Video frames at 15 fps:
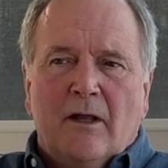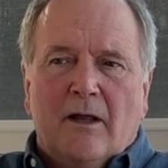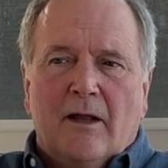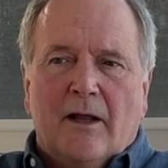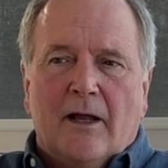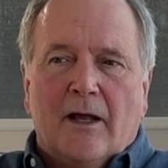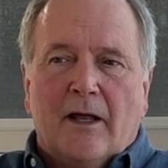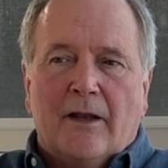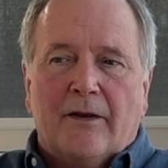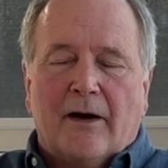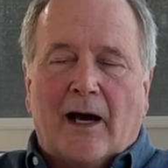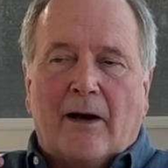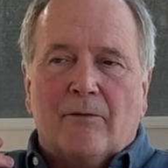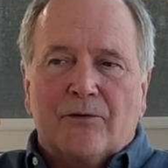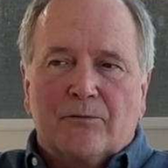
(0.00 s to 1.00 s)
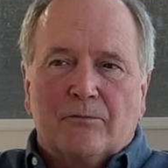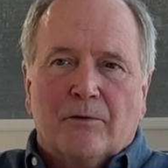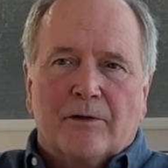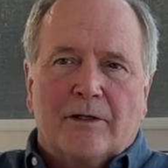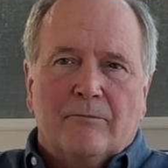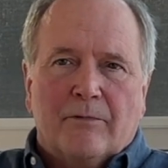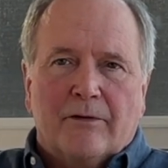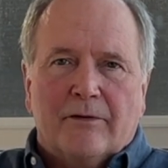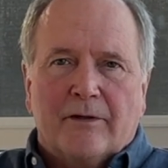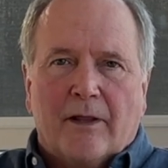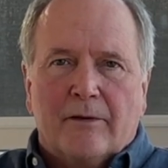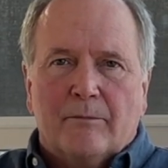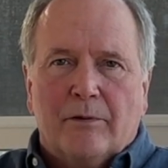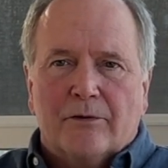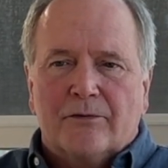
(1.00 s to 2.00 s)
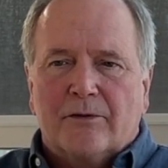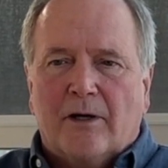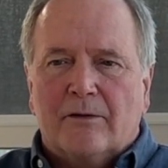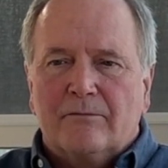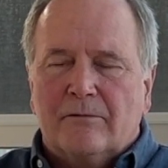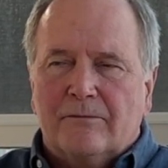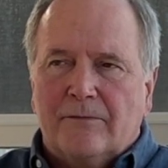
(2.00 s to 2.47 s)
And I was working with another postdoctoral